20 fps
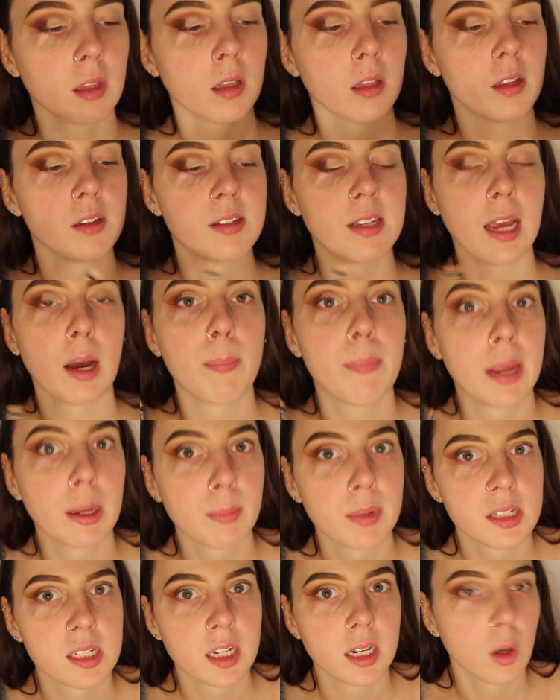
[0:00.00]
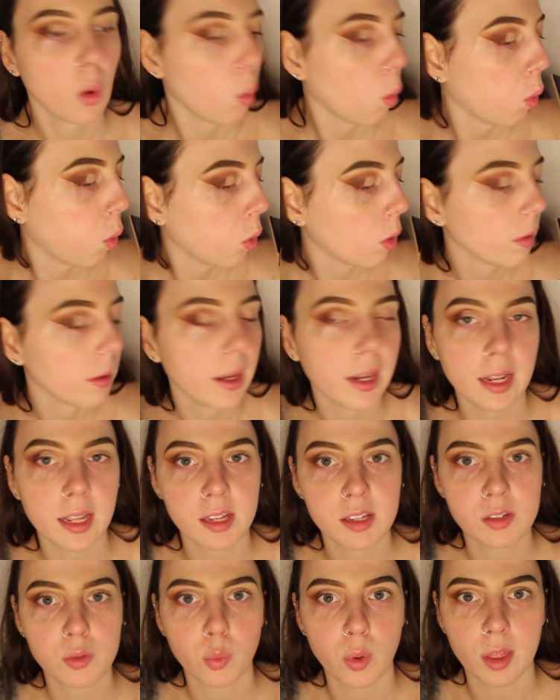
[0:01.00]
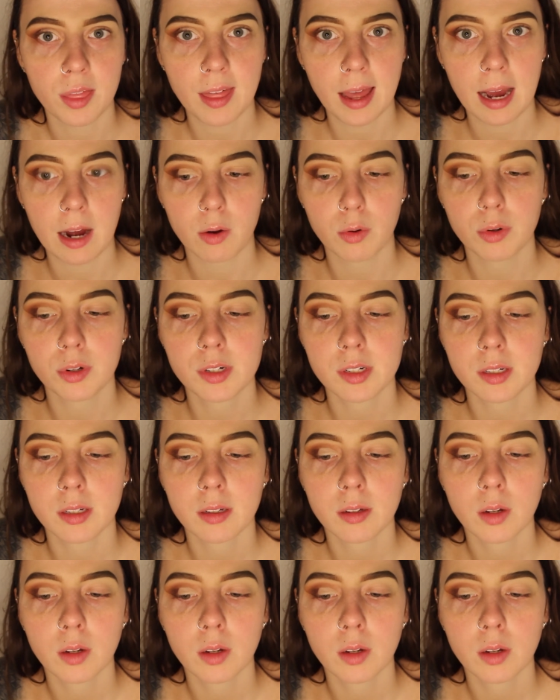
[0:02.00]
Let's see how pigmented it is without